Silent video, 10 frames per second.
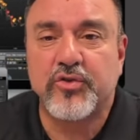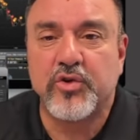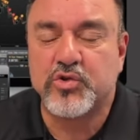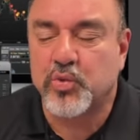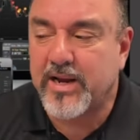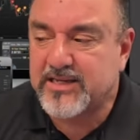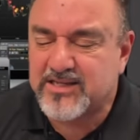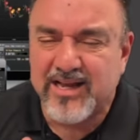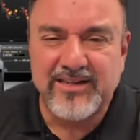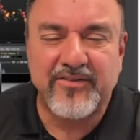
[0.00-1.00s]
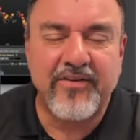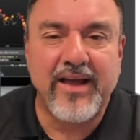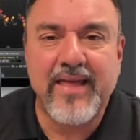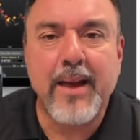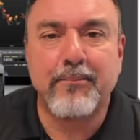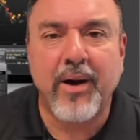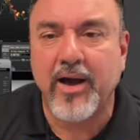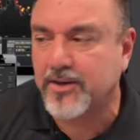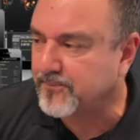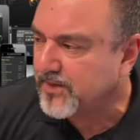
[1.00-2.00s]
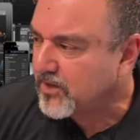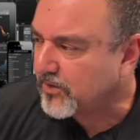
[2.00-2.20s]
those rates to find that bottom.